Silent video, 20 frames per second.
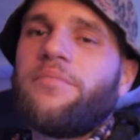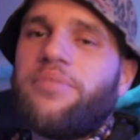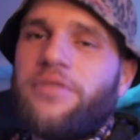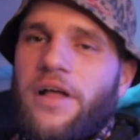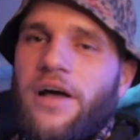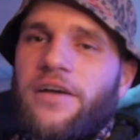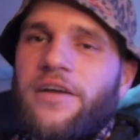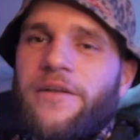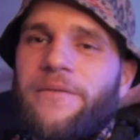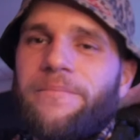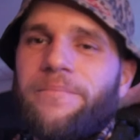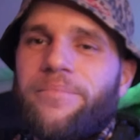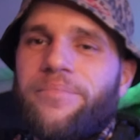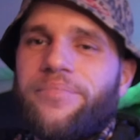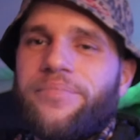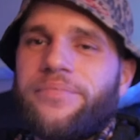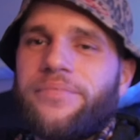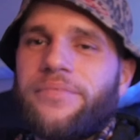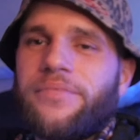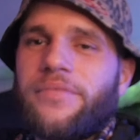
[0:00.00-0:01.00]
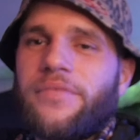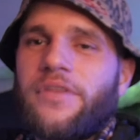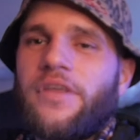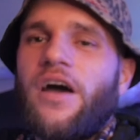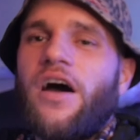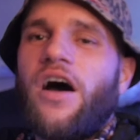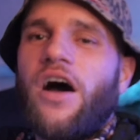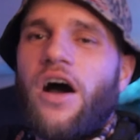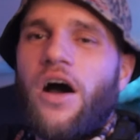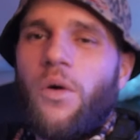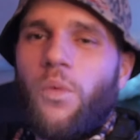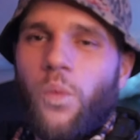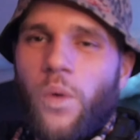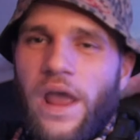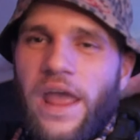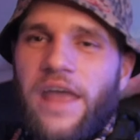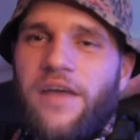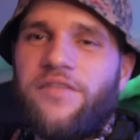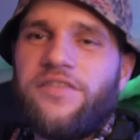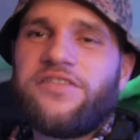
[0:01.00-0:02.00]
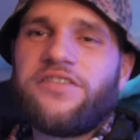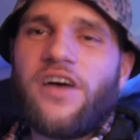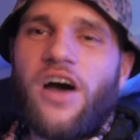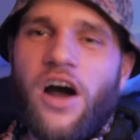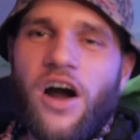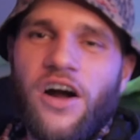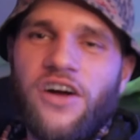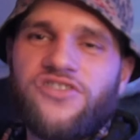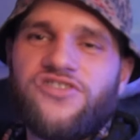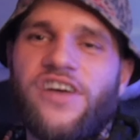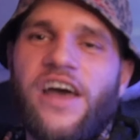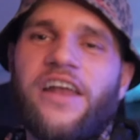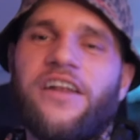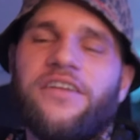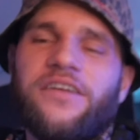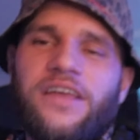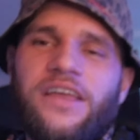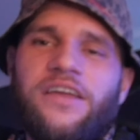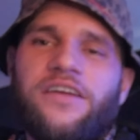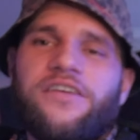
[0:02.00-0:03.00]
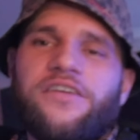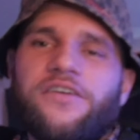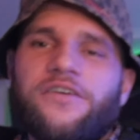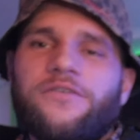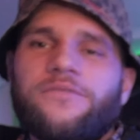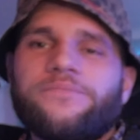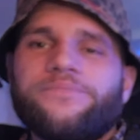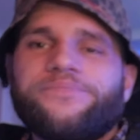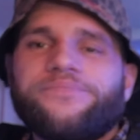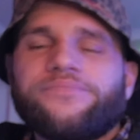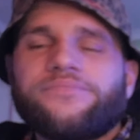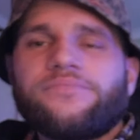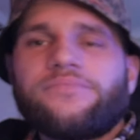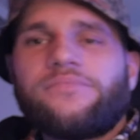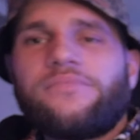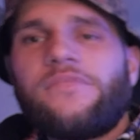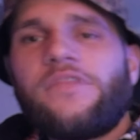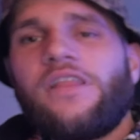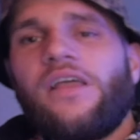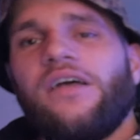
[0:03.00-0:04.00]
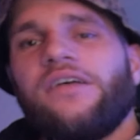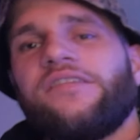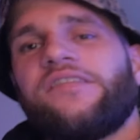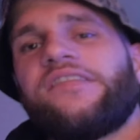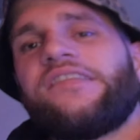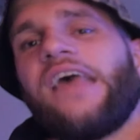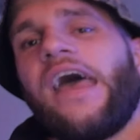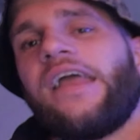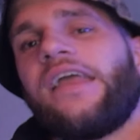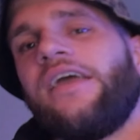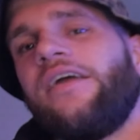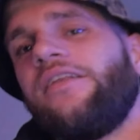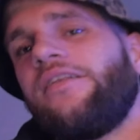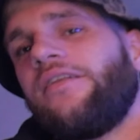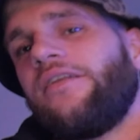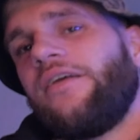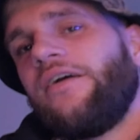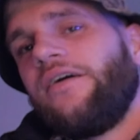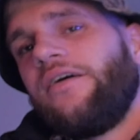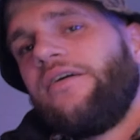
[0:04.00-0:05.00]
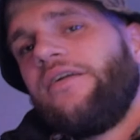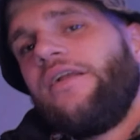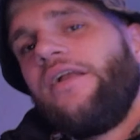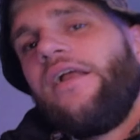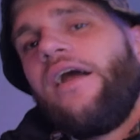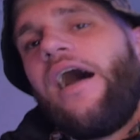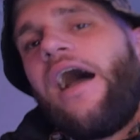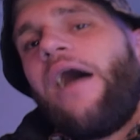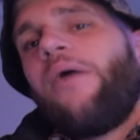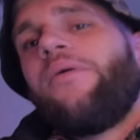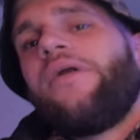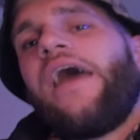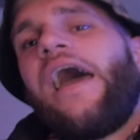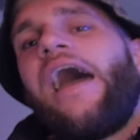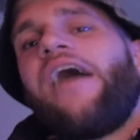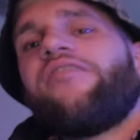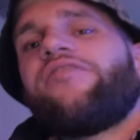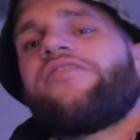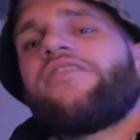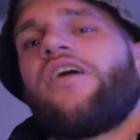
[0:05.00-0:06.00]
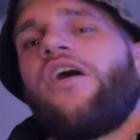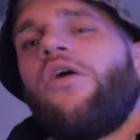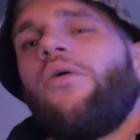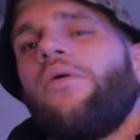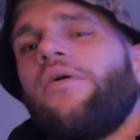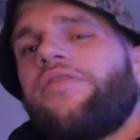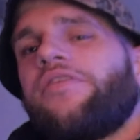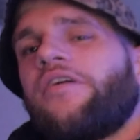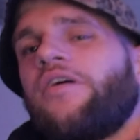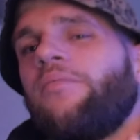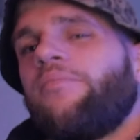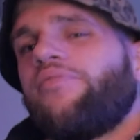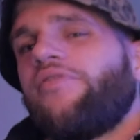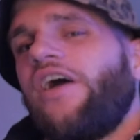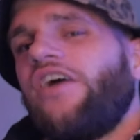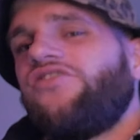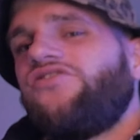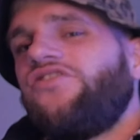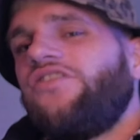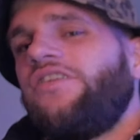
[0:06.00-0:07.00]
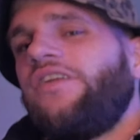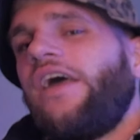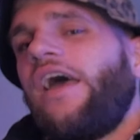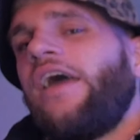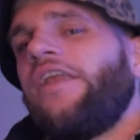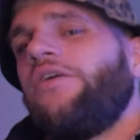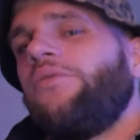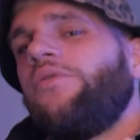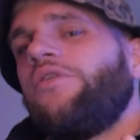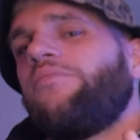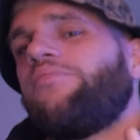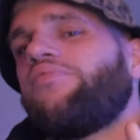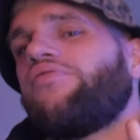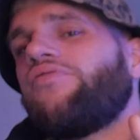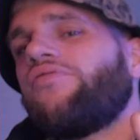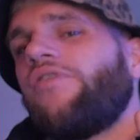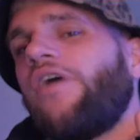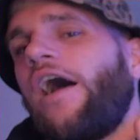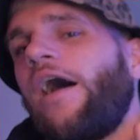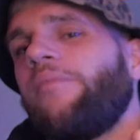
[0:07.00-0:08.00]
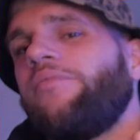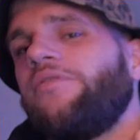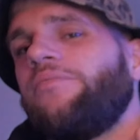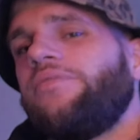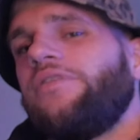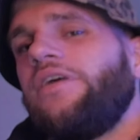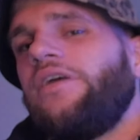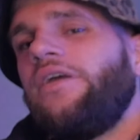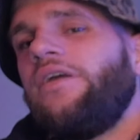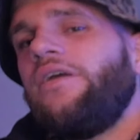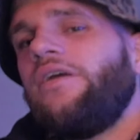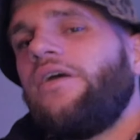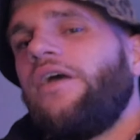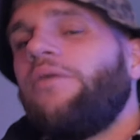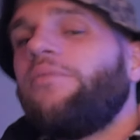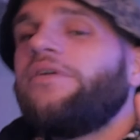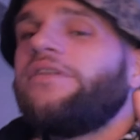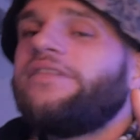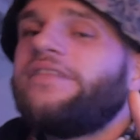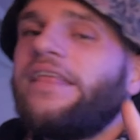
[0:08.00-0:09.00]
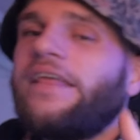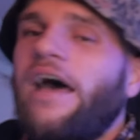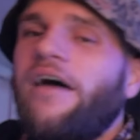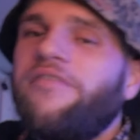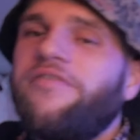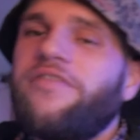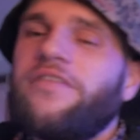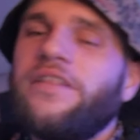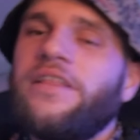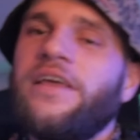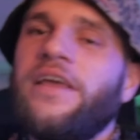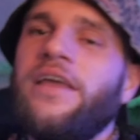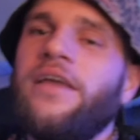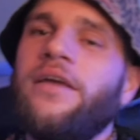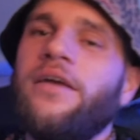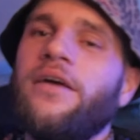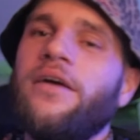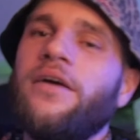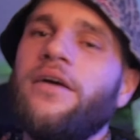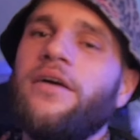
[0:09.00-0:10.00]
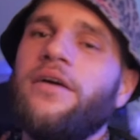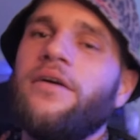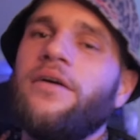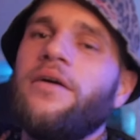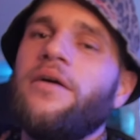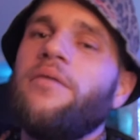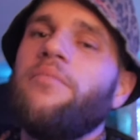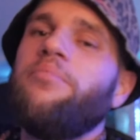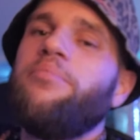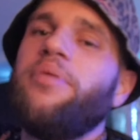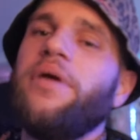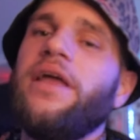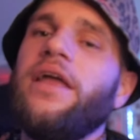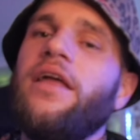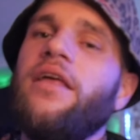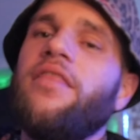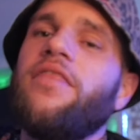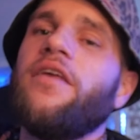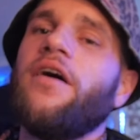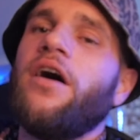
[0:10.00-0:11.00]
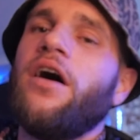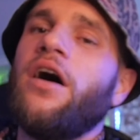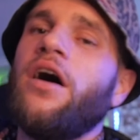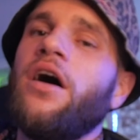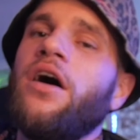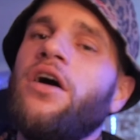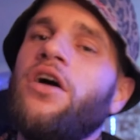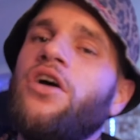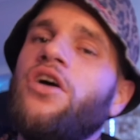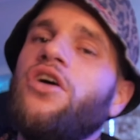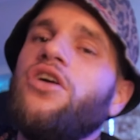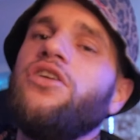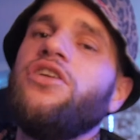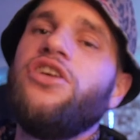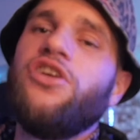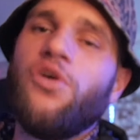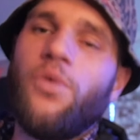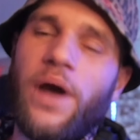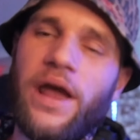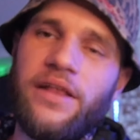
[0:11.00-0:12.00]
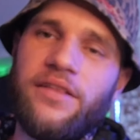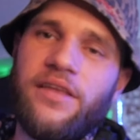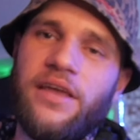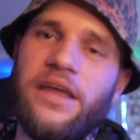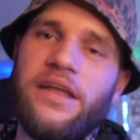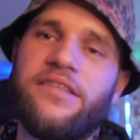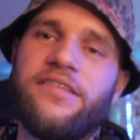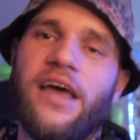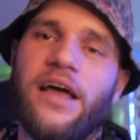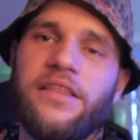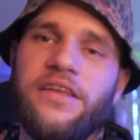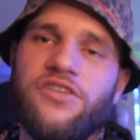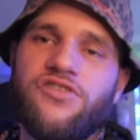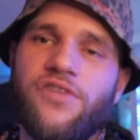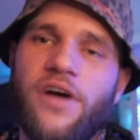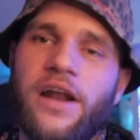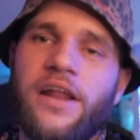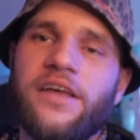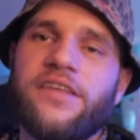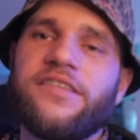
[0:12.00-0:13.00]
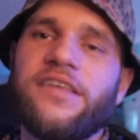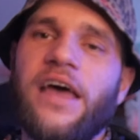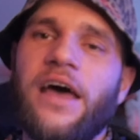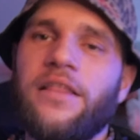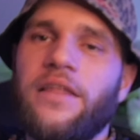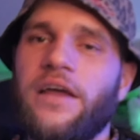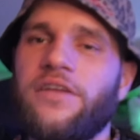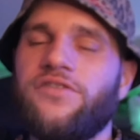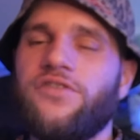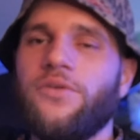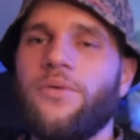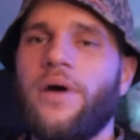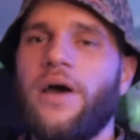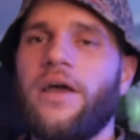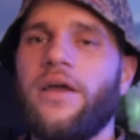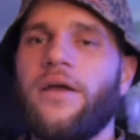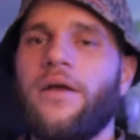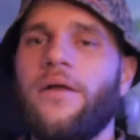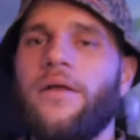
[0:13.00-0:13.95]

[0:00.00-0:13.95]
plugin. Waves R-Channel EQ. Second, I would have to go with compression, and it would definitely be the UAD Teletronics LA2A.